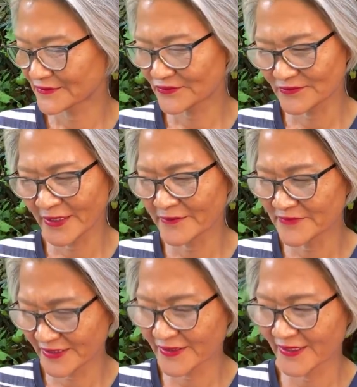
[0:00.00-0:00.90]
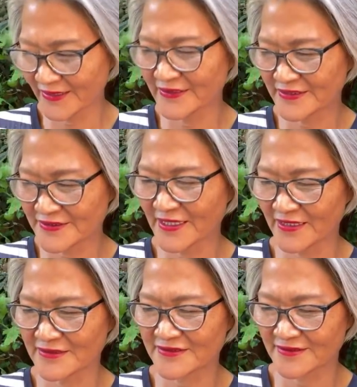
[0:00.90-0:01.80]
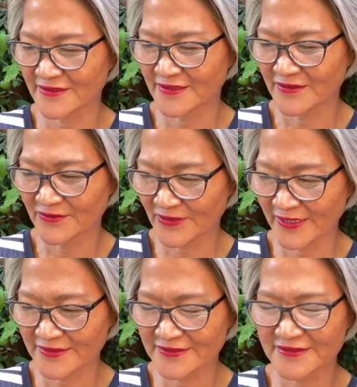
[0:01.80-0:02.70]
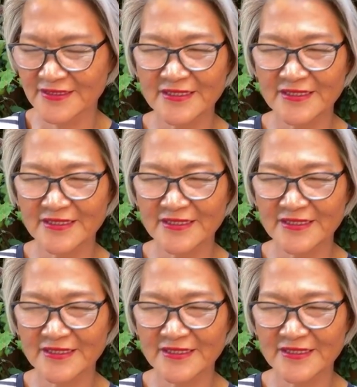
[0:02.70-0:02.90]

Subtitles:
Do I make any sense? Right?